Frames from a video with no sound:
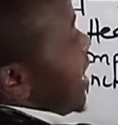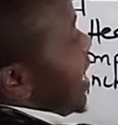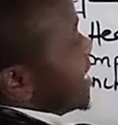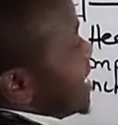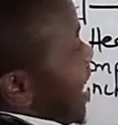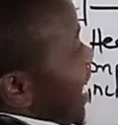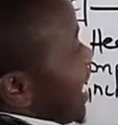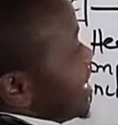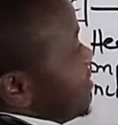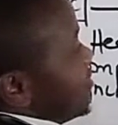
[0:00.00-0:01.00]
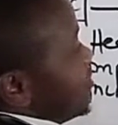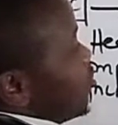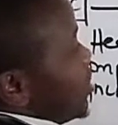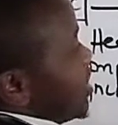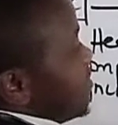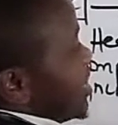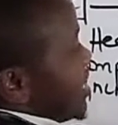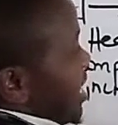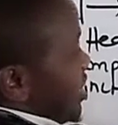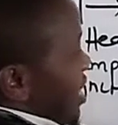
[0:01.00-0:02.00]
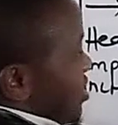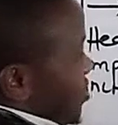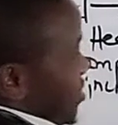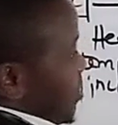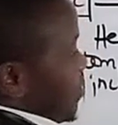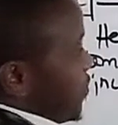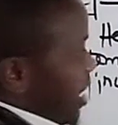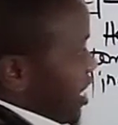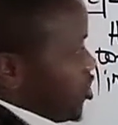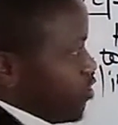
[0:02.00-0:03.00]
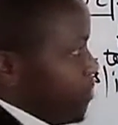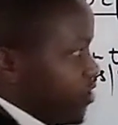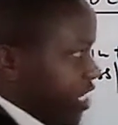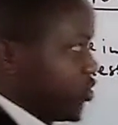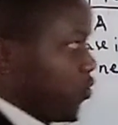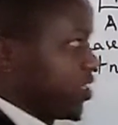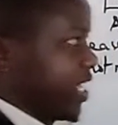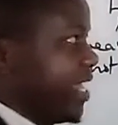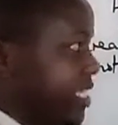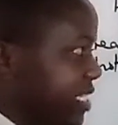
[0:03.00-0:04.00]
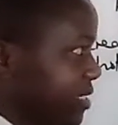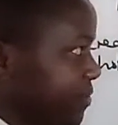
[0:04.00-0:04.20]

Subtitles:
at negative 2 degrees Celsius, which has not melted to water yet,